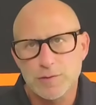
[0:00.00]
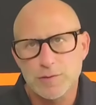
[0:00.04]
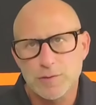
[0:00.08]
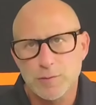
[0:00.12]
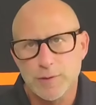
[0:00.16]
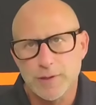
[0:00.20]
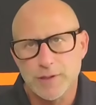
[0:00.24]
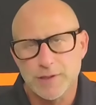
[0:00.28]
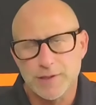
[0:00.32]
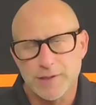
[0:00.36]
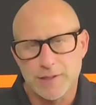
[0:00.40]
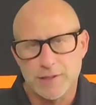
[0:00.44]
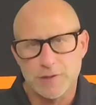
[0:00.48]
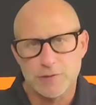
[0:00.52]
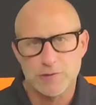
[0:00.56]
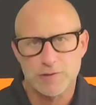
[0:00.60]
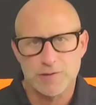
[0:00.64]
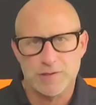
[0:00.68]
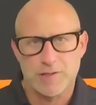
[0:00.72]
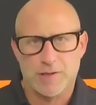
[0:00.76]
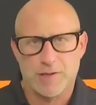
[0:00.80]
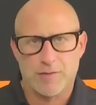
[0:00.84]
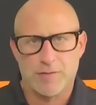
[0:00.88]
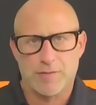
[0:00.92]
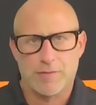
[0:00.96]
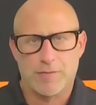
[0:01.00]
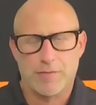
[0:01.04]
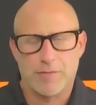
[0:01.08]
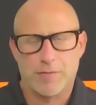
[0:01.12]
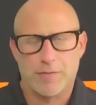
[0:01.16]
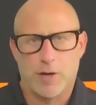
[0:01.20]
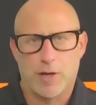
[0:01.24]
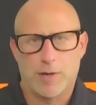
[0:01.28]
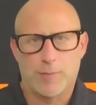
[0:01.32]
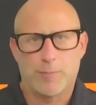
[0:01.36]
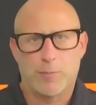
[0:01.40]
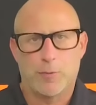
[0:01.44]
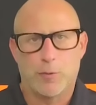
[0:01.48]
are really interesting
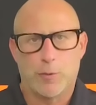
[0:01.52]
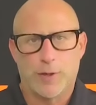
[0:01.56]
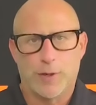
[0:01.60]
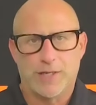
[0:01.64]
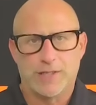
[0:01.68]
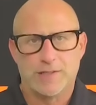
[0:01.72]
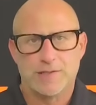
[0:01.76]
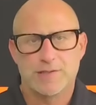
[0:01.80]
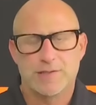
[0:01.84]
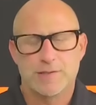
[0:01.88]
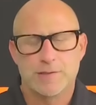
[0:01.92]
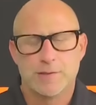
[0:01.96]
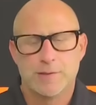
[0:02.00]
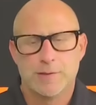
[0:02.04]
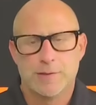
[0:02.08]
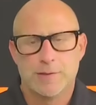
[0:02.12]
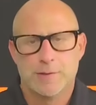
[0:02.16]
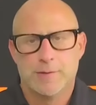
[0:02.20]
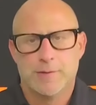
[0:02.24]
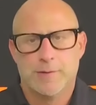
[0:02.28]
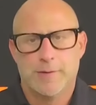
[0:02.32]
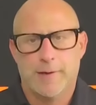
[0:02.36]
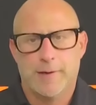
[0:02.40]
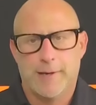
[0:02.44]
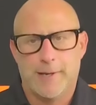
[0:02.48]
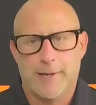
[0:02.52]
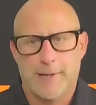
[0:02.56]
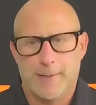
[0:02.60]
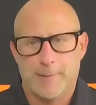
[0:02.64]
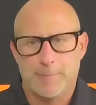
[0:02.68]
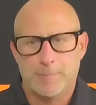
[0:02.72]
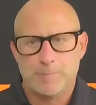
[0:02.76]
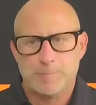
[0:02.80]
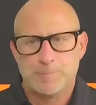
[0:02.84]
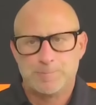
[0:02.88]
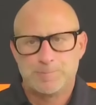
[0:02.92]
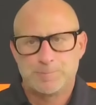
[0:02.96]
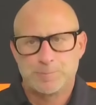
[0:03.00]
thought points,
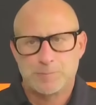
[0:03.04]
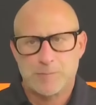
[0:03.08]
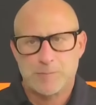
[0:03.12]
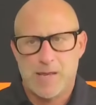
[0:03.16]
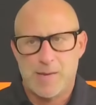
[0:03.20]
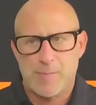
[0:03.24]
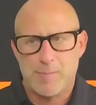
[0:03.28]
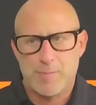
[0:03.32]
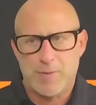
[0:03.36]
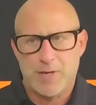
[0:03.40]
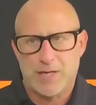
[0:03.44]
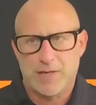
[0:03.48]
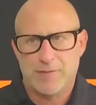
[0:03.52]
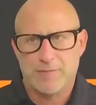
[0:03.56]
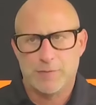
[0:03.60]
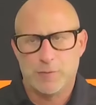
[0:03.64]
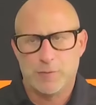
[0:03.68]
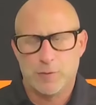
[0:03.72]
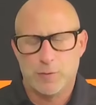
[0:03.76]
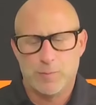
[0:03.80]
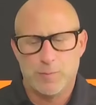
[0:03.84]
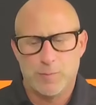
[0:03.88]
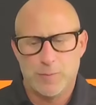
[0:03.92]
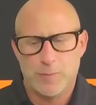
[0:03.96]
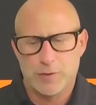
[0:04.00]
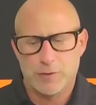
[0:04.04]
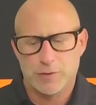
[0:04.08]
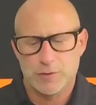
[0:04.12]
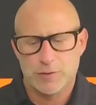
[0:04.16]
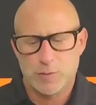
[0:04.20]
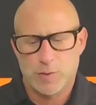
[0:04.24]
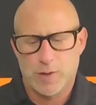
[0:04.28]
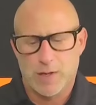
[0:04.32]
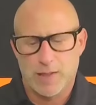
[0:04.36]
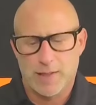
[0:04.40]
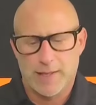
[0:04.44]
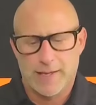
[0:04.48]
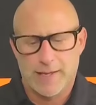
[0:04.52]
and meaningful, because
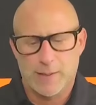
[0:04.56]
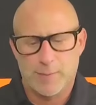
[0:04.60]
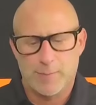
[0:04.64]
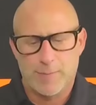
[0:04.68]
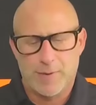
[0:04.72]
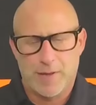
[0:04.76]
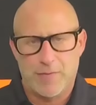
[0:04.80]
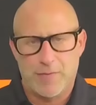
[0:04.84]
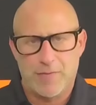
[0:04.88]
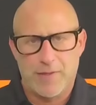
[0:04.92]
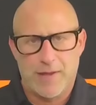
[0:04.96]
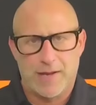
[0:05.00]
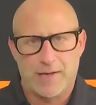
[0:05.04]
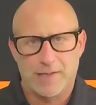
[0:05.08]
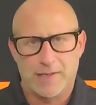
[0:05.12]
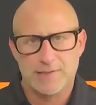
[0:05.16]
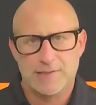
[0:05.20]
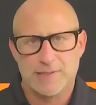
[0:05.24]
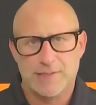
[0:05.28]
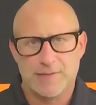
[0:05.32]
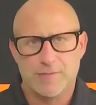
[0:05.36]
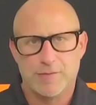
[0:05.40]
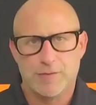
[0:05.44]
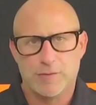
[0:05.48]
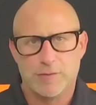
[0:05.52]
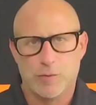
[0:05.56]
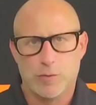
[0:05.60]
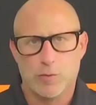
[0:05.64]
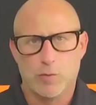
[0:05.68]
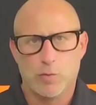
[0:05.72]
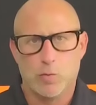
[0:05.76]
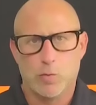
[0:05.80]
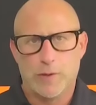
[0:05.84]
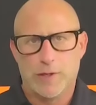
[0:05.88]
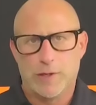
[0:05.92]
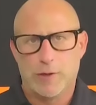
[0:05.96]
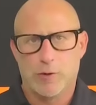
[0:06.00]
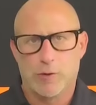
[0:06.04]
what I like about that is, even though
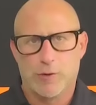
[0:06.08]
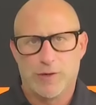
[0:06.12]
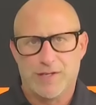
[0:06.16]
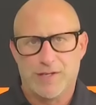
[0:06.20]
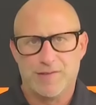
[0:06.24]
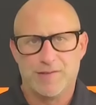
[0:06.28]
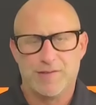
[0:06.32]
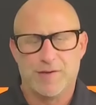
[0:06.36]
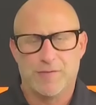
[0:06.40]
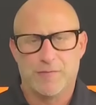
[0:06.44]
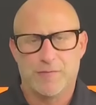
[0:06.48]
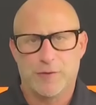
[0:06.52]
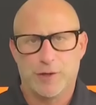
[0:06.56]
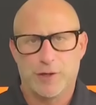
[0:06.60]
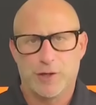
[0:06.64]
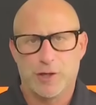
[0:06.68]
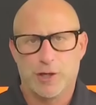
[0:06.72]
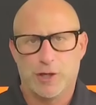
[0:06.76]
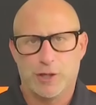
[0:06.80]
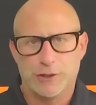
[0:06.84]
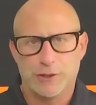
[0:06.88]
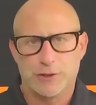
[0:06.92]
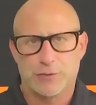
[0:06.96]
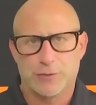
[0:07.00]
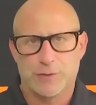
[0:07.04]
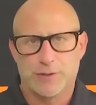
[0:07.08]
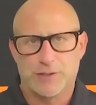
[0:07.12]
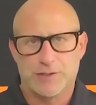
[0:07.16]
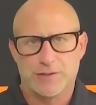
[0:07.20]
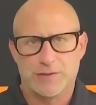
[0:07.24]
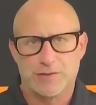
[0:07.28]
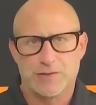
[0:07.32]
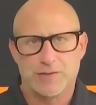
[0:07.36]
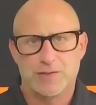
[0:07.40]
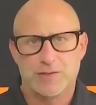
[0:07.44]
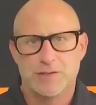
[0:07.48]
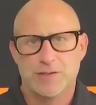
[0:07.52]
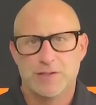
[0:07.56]
we are in different
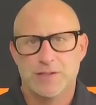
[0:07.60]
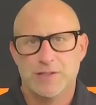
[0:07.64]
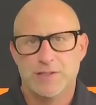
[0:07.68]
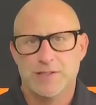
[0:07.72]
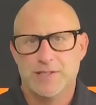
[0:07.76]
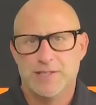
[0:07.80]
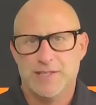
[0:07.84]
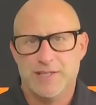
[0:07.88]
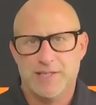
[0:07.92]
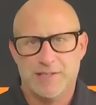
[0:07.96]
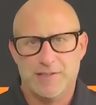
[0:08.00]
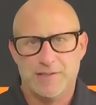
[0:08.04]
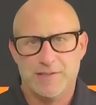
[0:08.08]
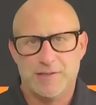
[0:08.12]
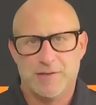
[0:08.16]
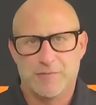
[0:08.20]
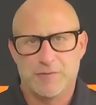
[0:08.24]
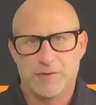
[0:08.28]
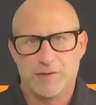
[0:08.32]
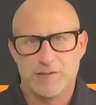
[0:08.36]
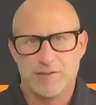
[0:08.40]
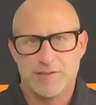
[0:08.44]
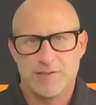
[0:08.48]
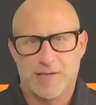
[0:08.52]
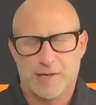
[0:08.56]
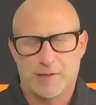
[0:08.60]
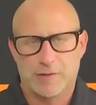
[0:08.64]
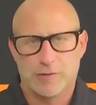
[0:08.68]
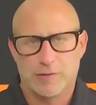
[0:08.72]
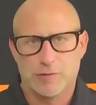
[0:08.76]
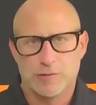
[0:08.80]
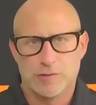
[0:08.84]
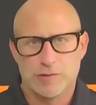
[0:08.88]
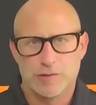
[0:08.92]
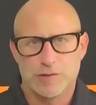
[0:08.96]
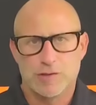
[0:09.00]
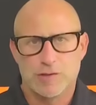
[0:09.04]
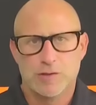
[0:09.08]
countries, in different
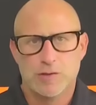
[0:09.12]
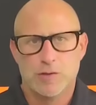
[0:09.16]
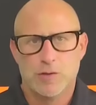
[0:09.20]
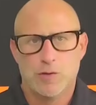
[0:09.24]
sectors,